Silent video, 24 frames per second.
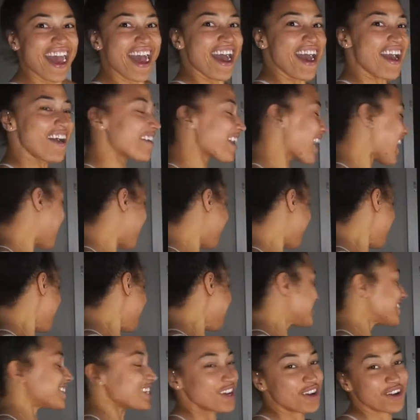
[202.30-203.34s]
Okay,
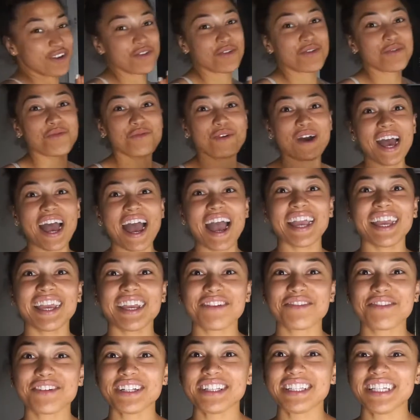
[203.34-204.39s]
so what I
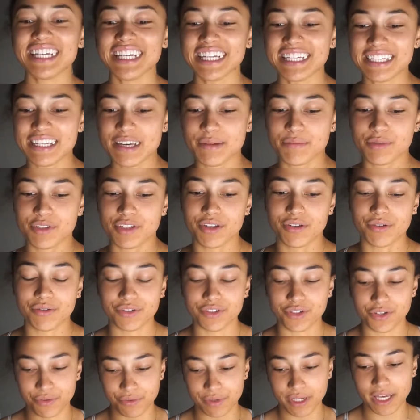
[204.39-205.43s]
really end up
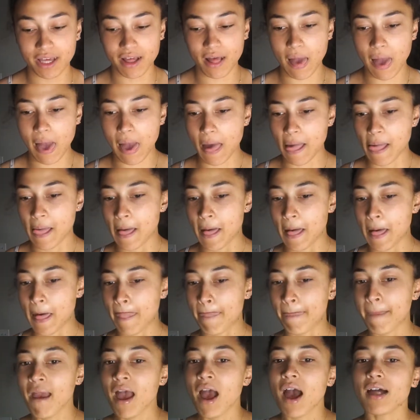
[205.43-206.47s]
doing, a
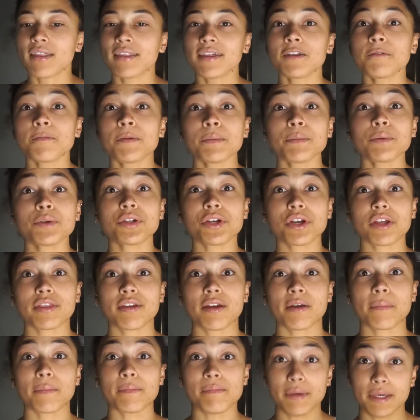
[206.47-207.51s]
lot of people cook
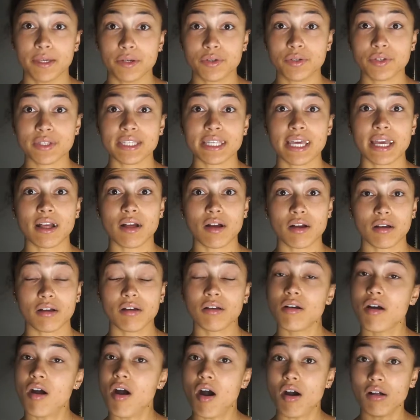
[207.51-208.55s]
their meals like
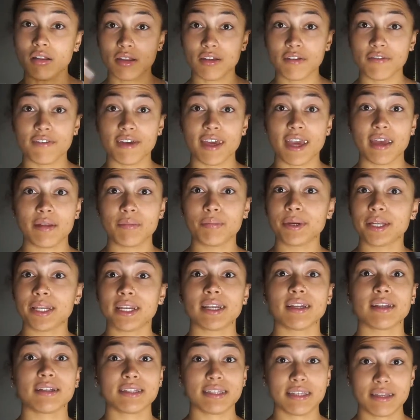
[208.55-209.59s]
all of it and put it
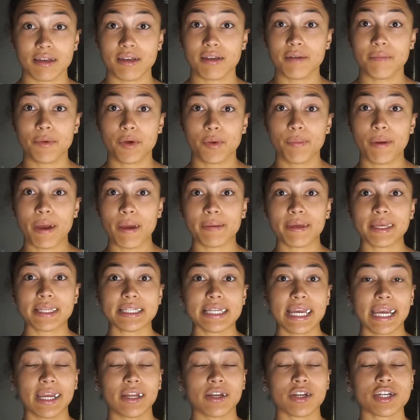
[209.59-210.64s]
into meal prep
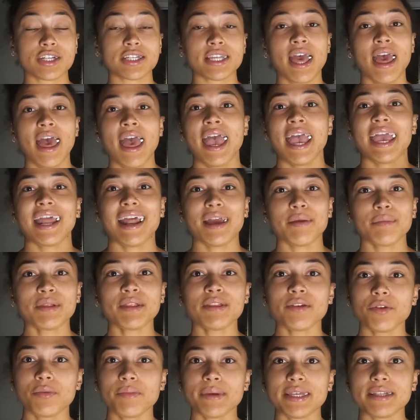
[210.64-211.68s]
containers, and I'm a
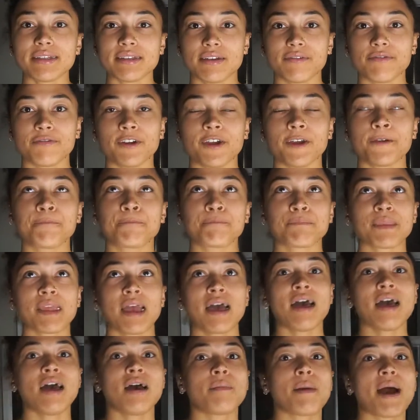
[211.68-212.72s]
little bit different.
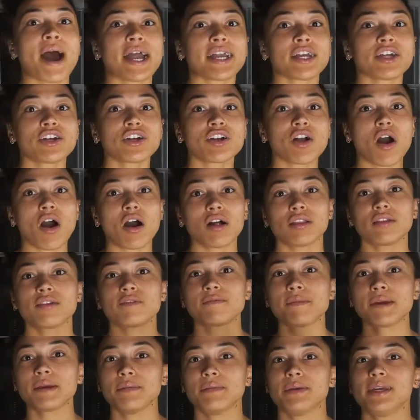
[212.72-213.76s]
I cook all of
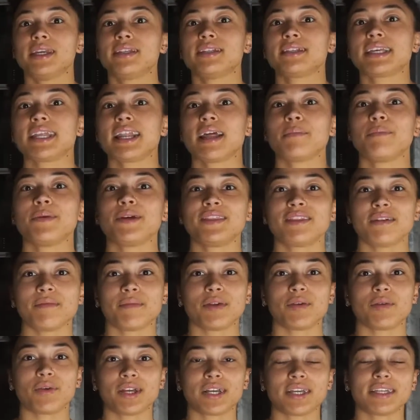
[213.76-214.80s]
my meats and I put them
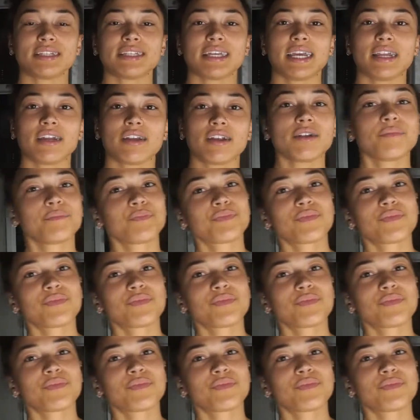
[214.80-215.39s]
in 1 container.